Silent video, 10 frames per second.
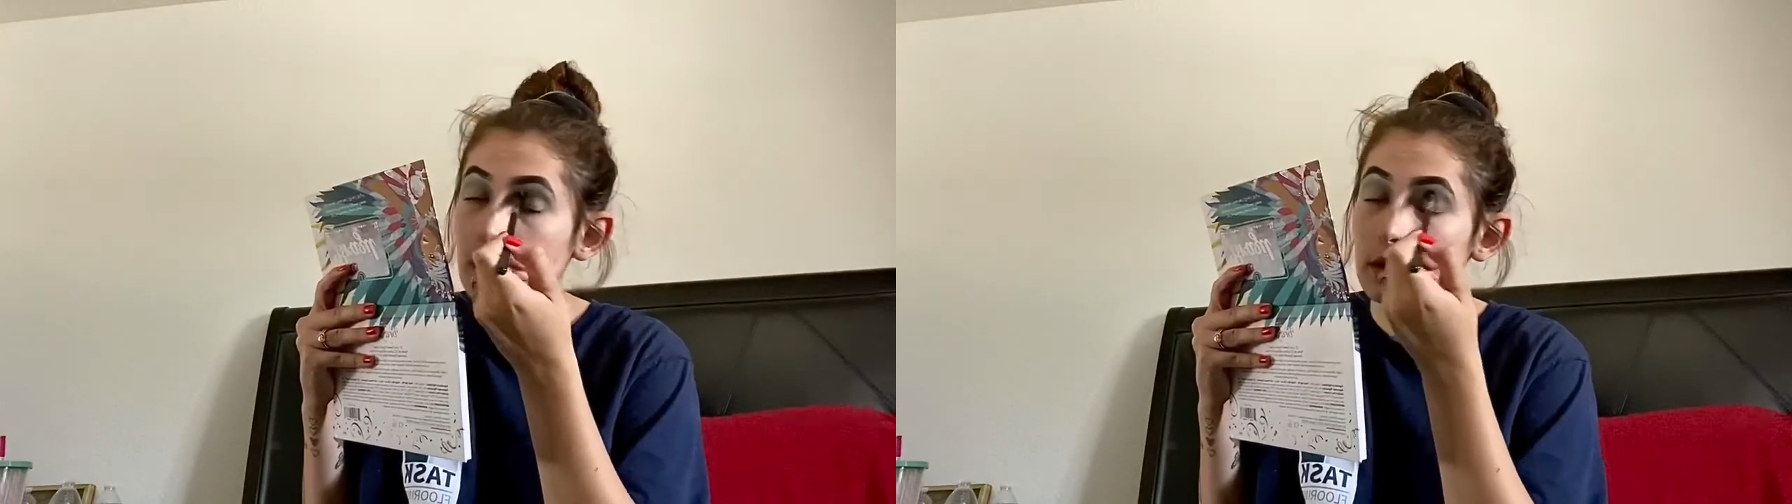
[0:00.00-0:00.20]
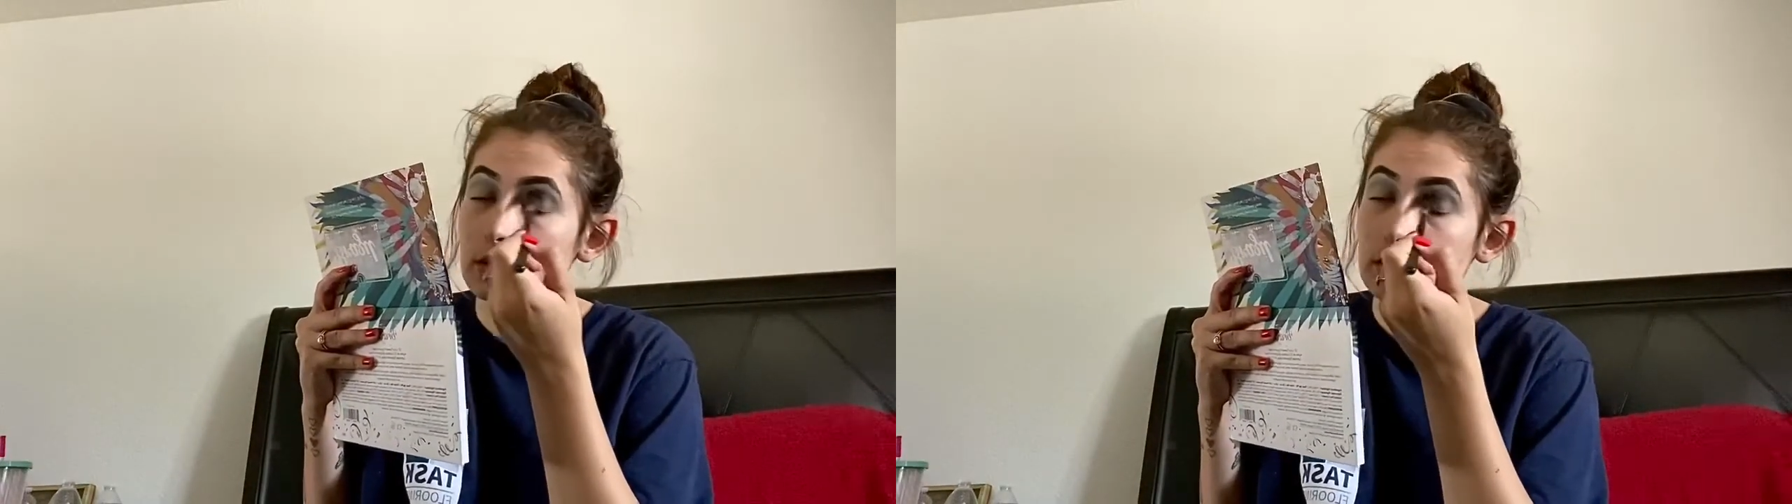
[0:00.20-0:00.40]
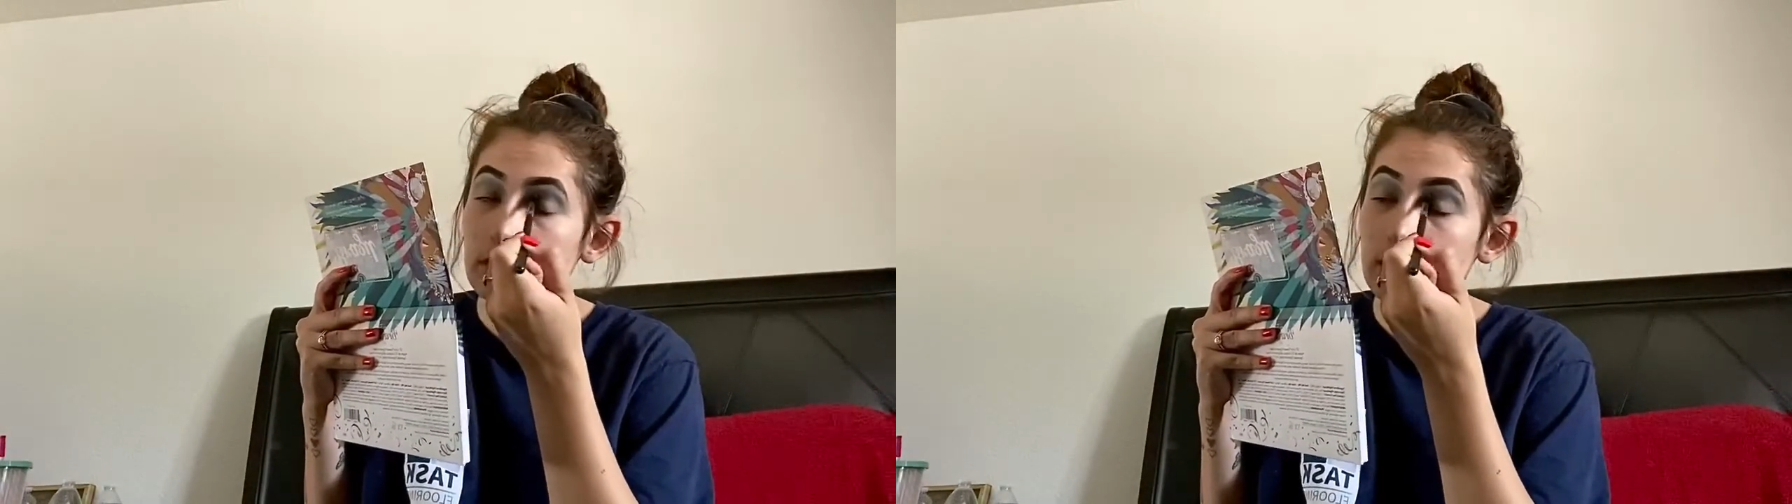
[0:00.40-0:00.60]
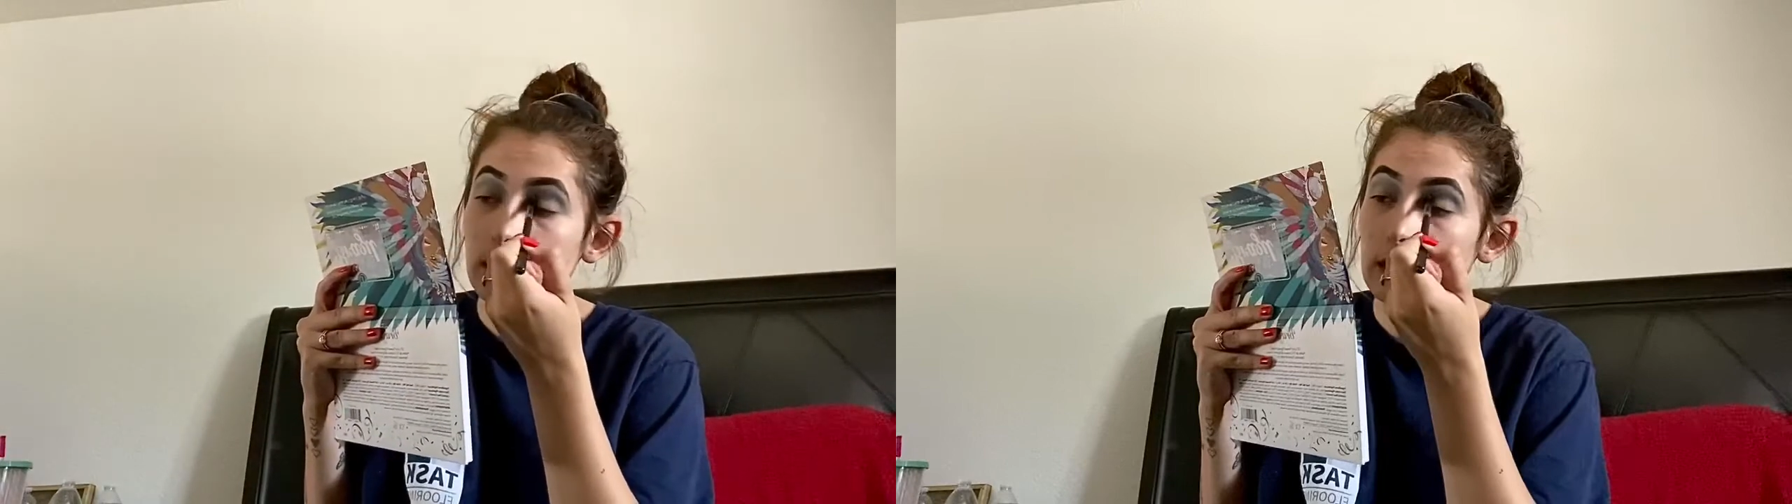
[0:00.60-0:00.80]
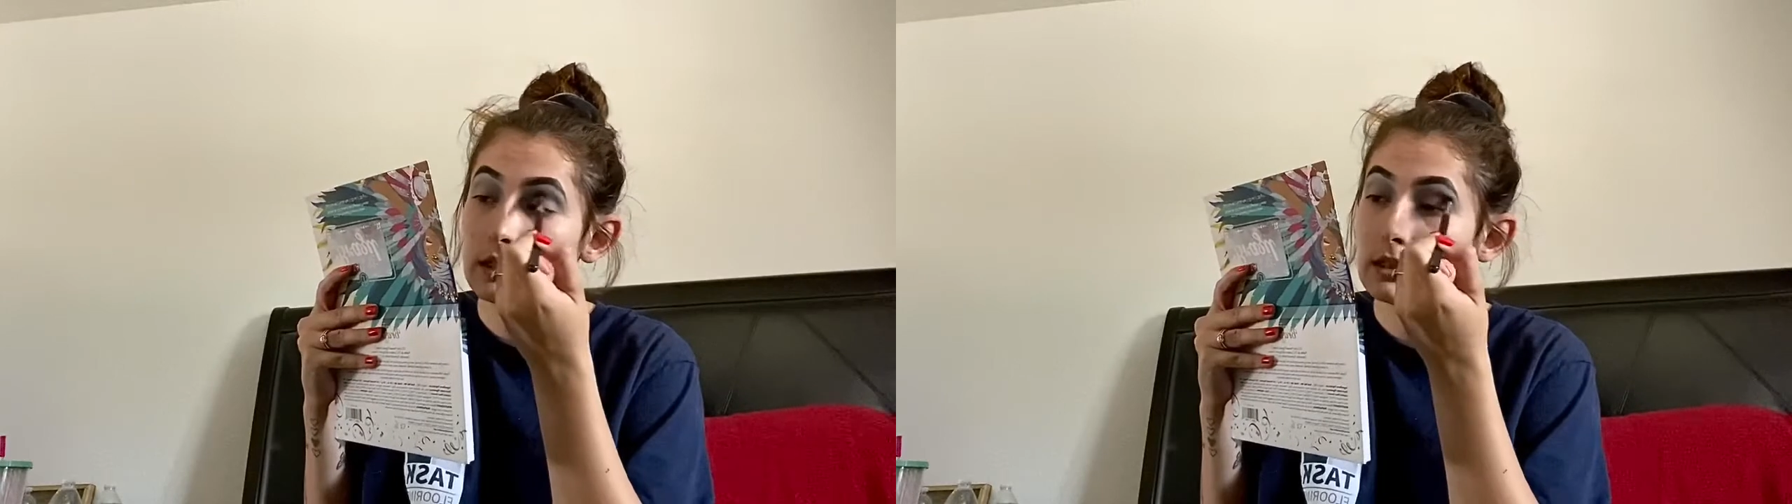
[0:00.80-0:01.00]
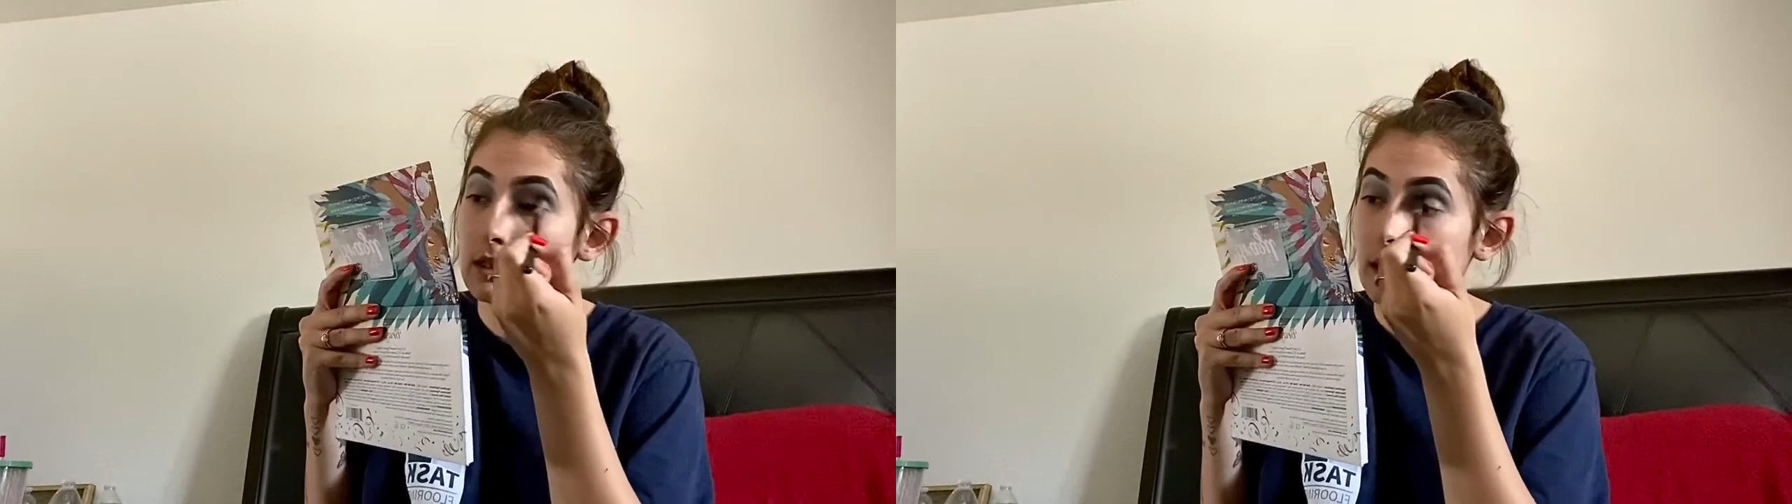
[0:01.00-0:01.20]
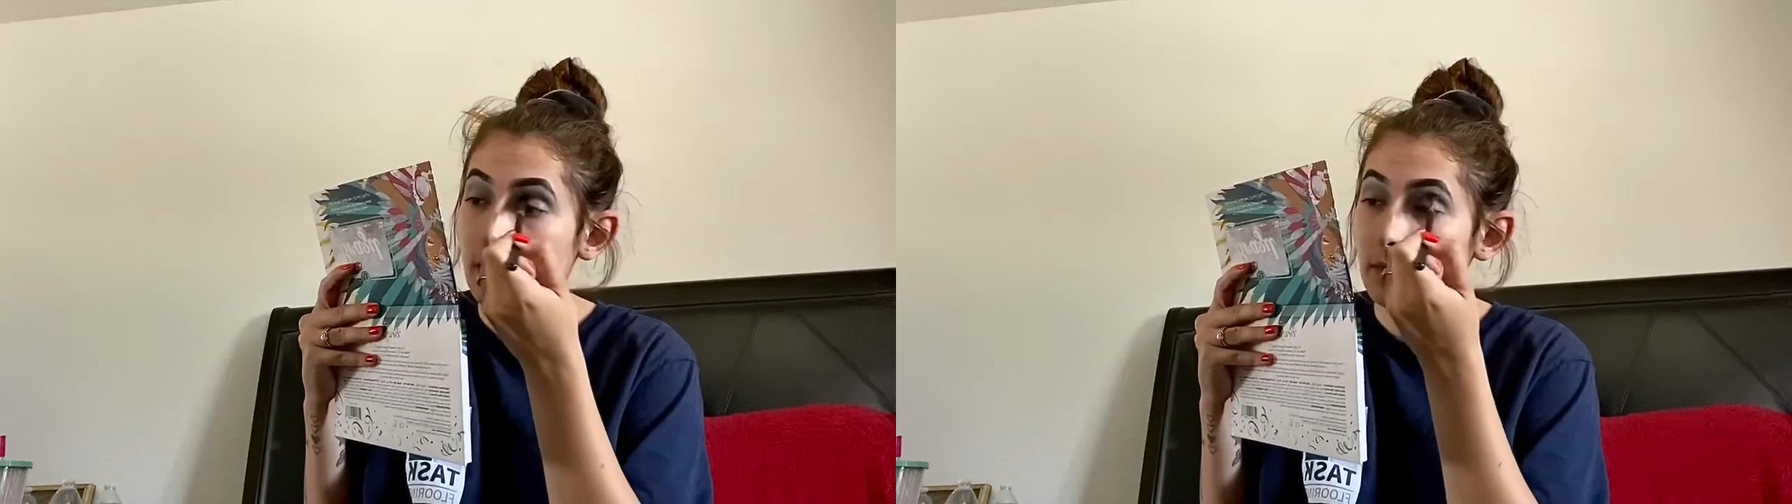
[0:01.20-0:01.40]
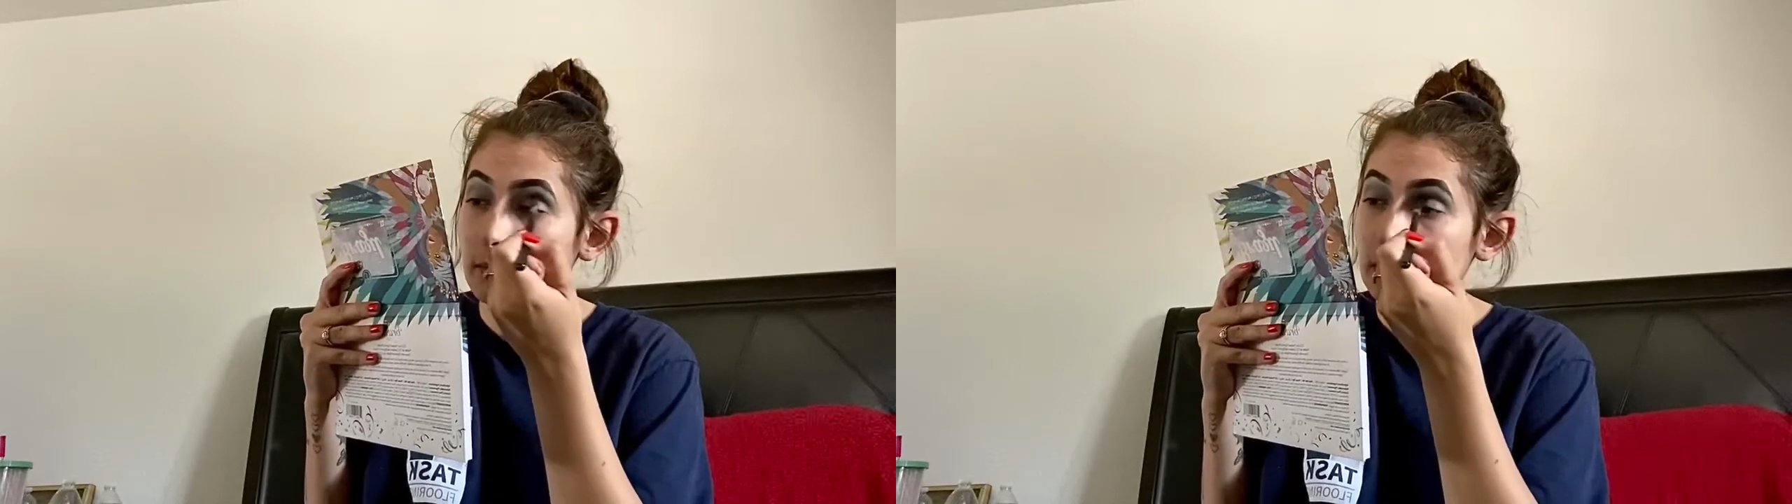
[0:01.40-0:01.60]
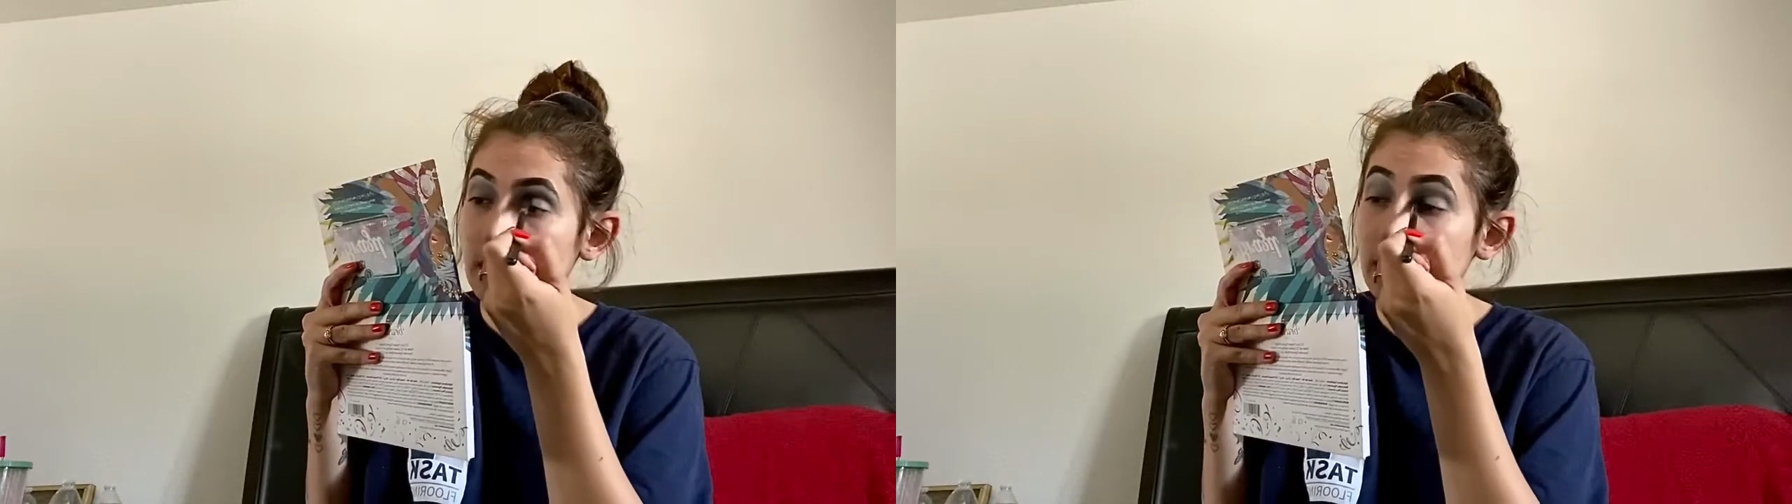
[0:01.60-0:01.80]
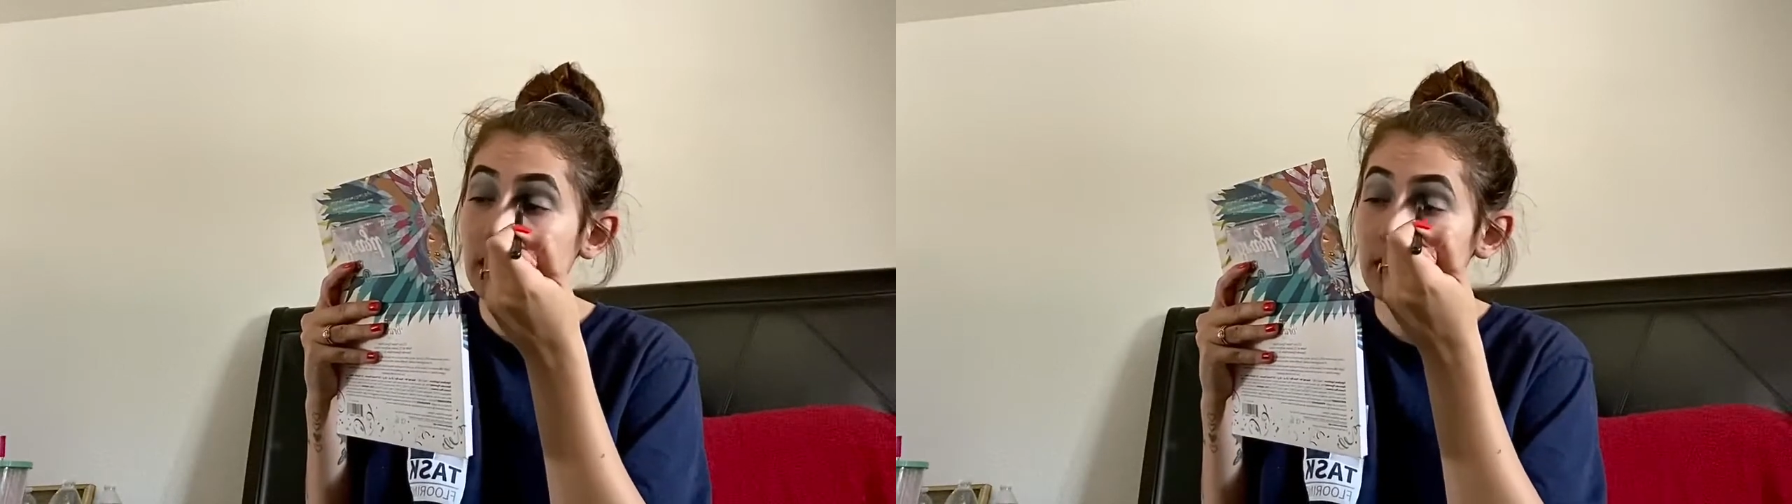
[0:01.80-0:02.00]
I'll just go ahead and see how I'm
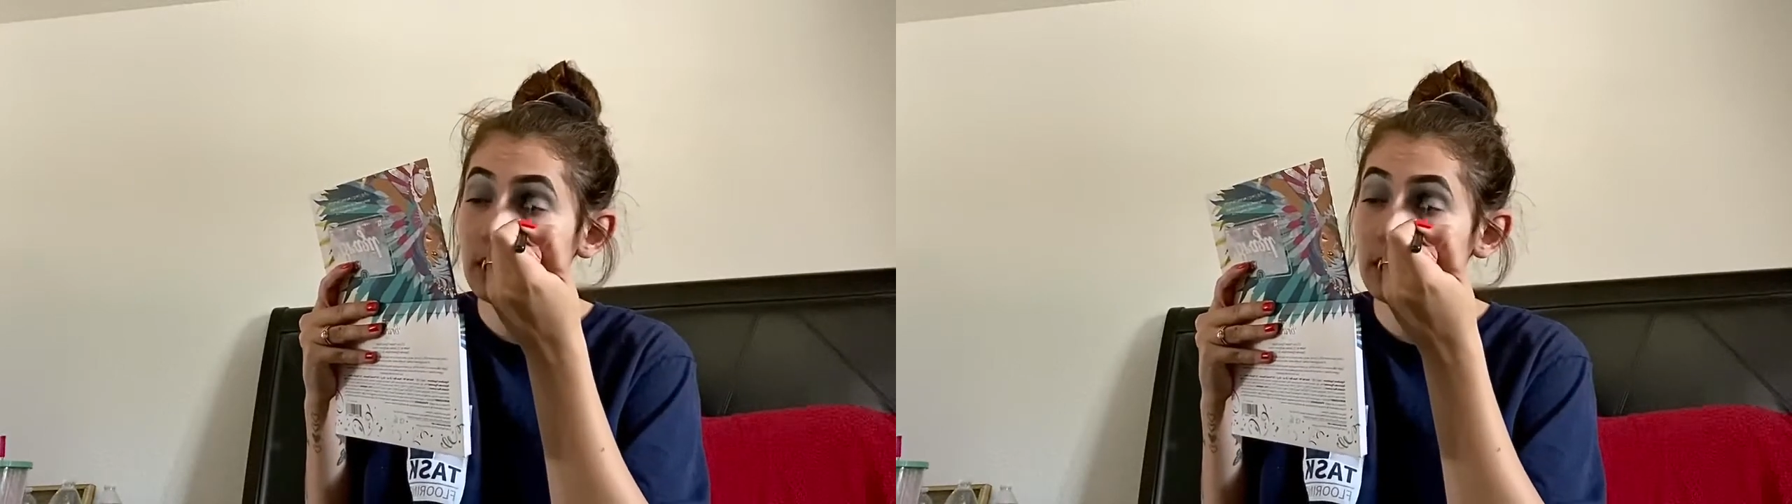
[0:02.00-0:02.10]
liking it,